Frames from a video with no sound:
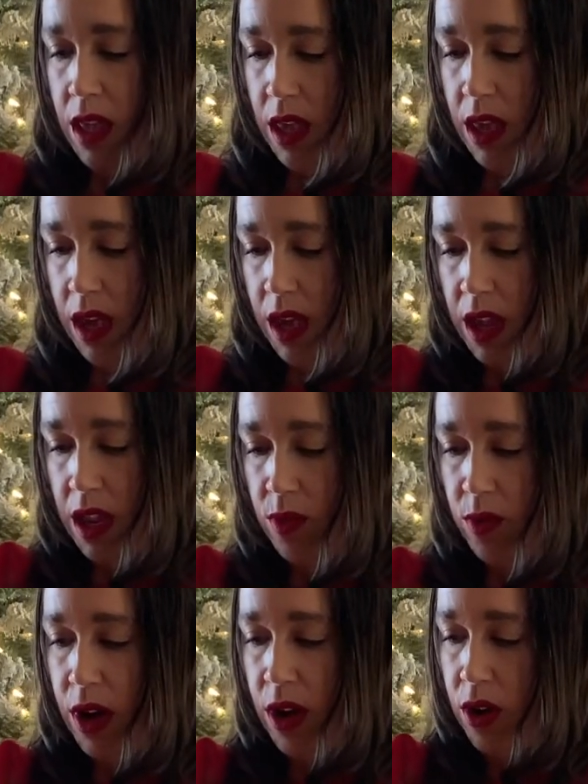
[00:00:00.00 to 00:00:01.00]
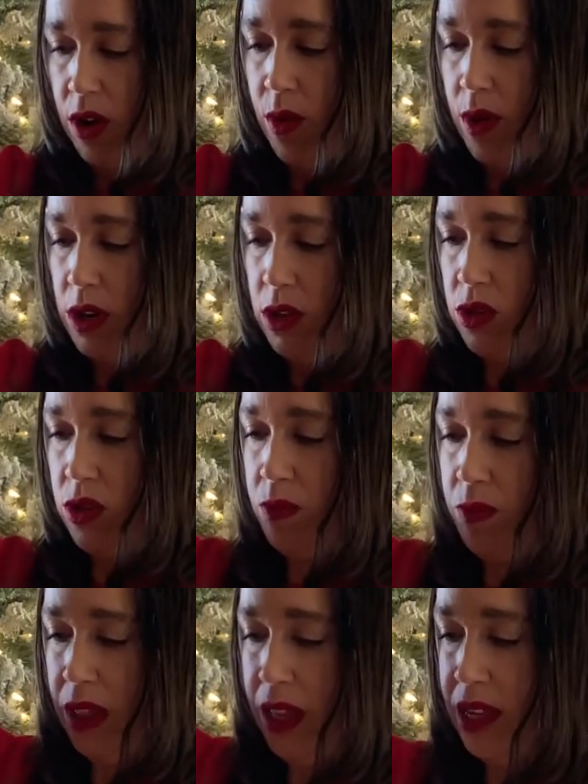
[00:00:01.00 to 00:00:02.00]
and we are going to
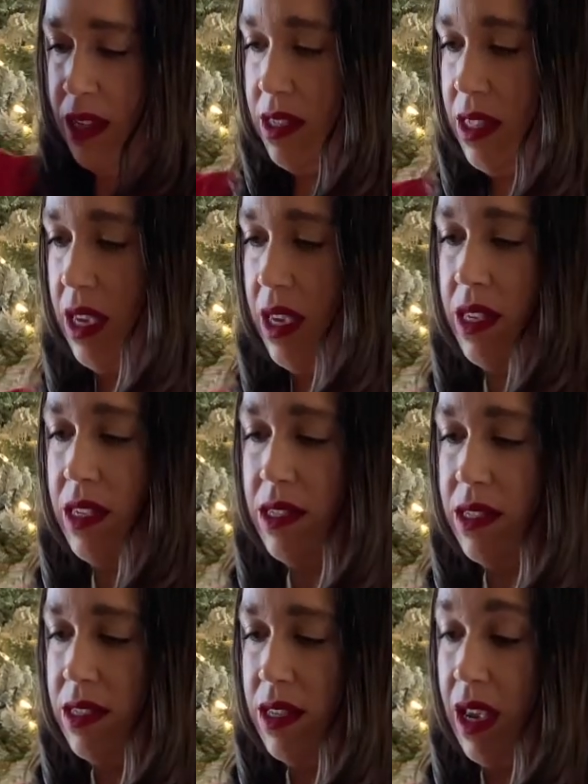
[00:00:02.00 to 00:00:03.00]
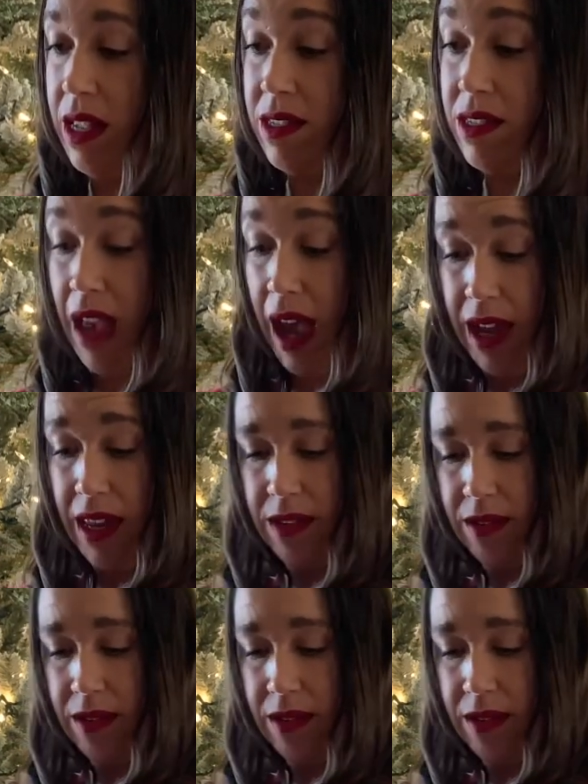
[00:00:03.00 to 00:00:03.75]
place these inside.